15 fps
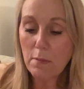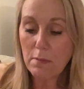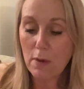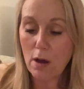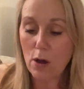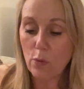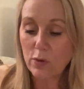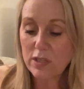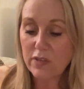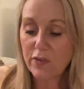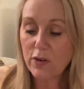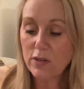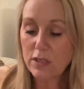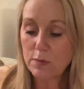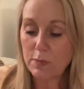Mall was
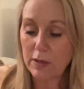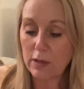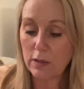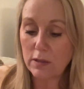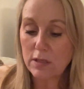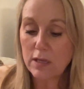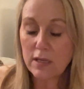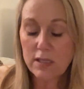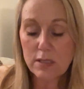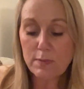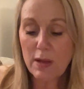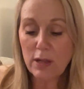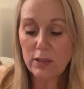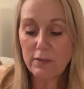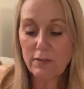first built, it
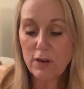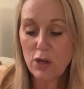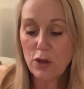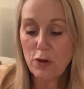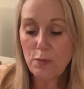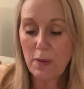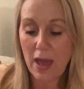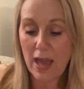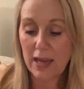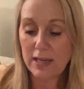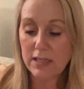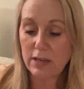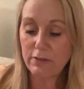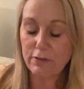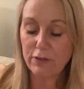smelled of new paint
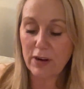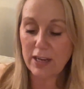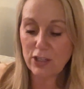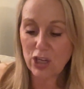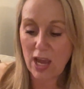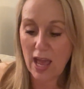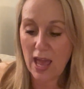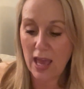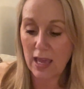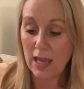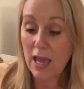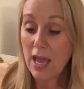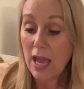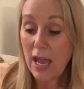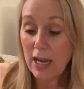and fresh hay,
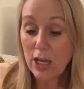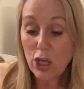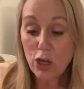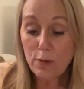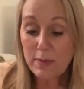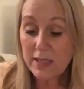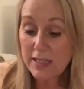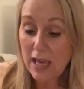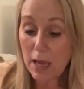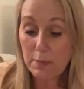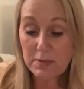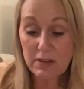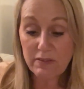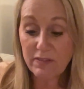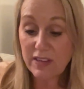and humans came
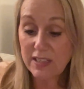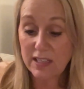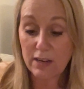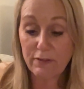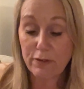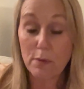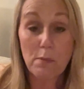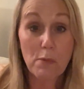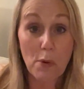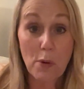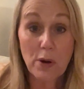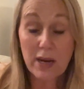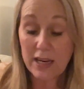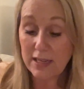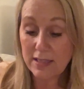to visit from
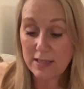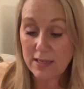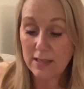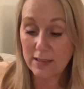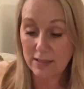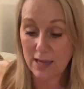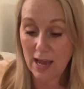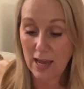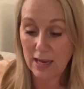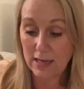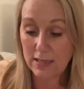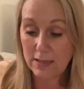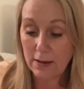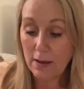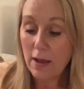morning till night.
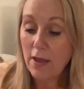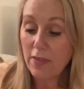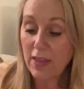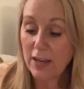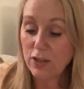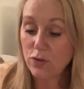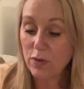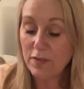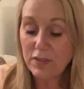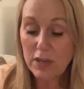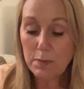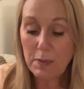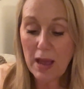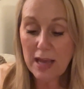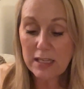They drifted
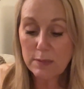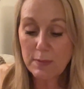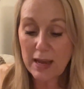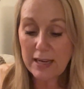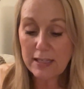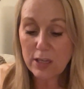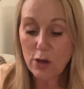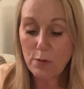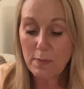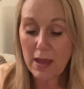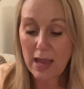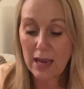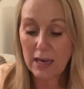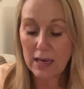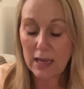past my
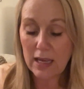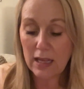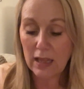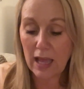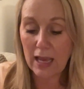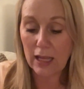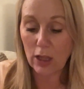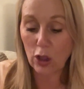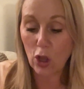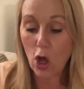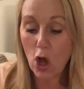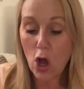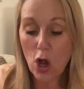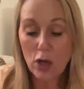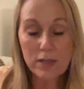domain like
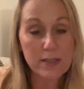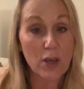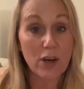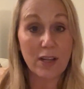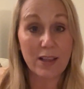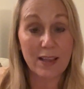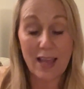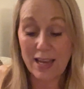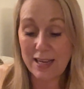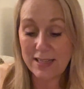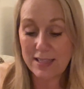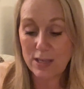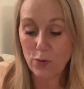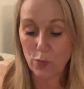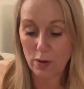logs on a
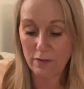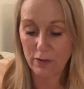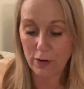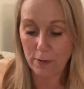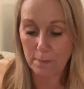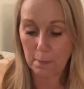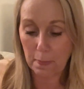lazy river.